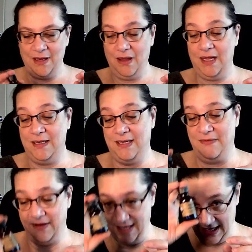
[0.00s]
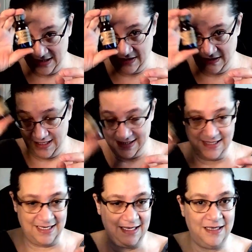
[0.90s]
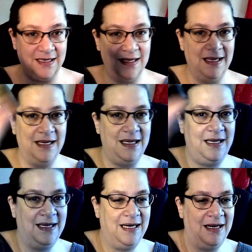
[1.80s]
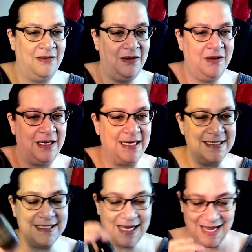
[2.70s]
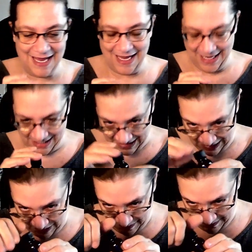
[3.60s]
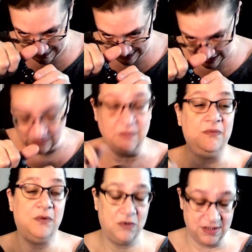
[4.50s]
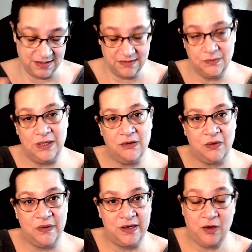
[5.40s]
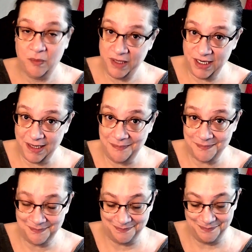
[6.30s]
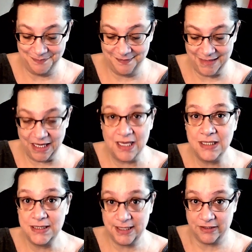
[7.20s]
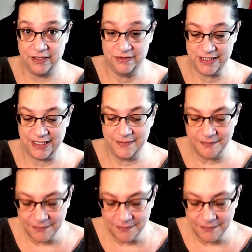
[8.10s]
It definitely has goodies in it. You can hear the goodies. So, of course, we are going to open it up, stick our nose in it.